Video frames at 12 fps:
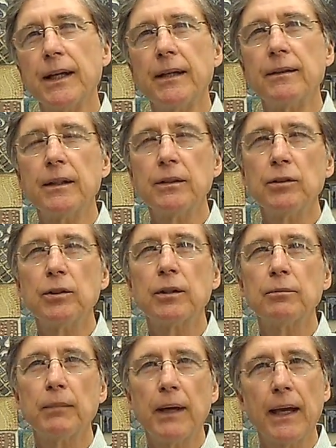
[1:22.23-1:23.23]
and then you
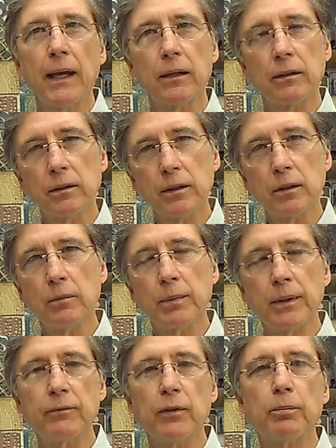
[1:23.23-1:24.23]
can add a little
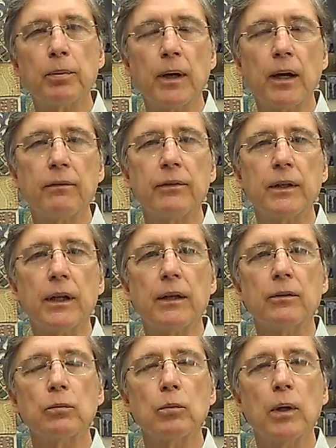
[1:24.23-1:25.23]
bit for profit
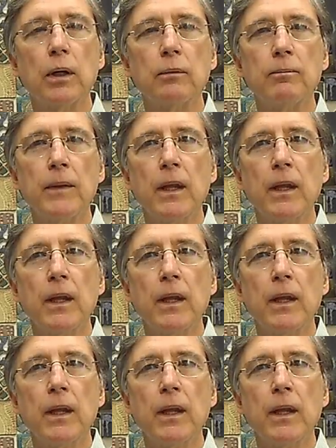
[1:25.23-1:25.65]
as well.